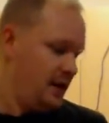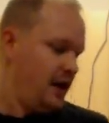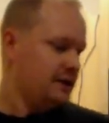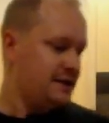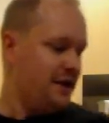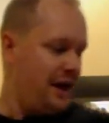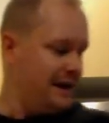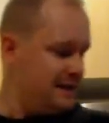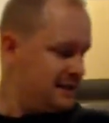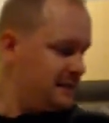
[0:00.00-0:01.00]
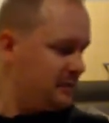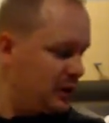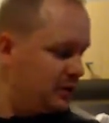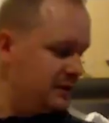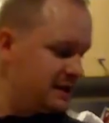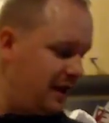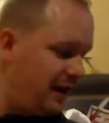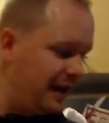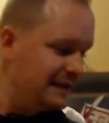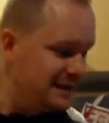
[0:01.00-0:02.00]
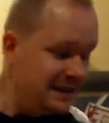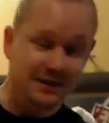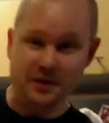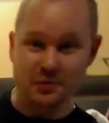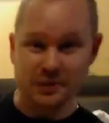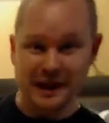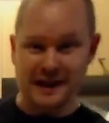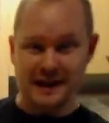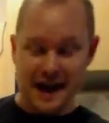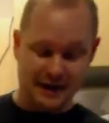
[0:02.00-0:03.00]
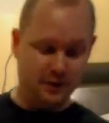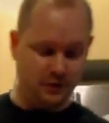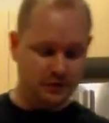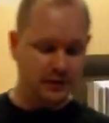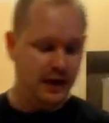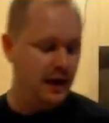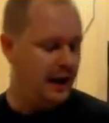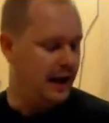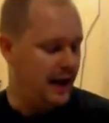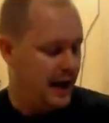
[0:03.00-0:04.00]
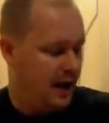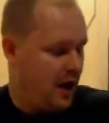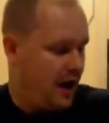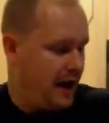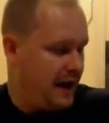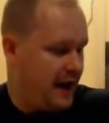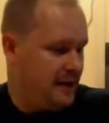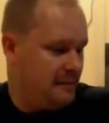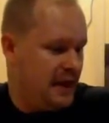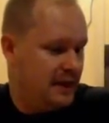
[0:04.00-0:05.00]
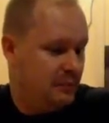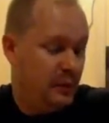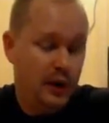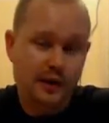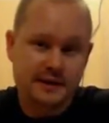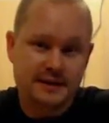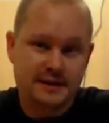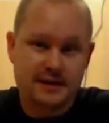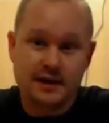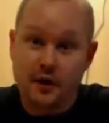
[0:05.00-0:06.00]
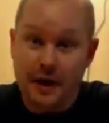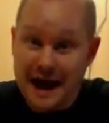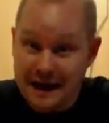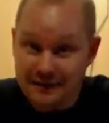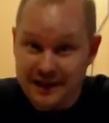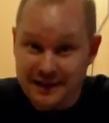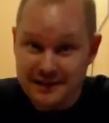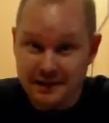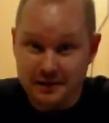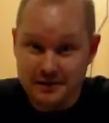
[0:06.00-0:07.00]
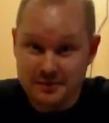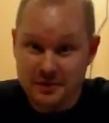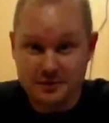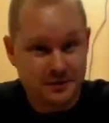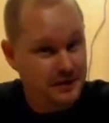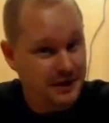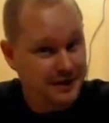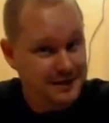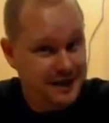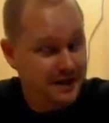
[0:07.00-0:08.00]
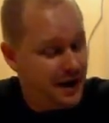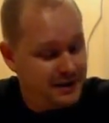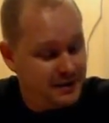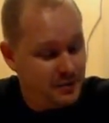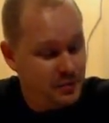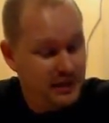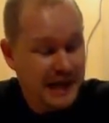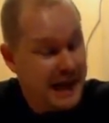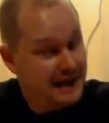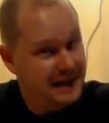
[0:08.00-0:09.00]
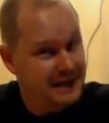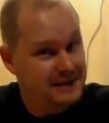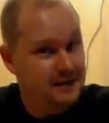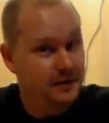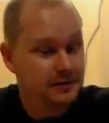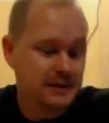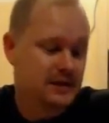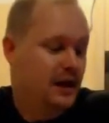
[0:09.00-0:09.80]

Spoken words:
Tonight, because I did not plan at all, I am making burgers. I don't have a guest host because, like I said, I didn't plan a guest host.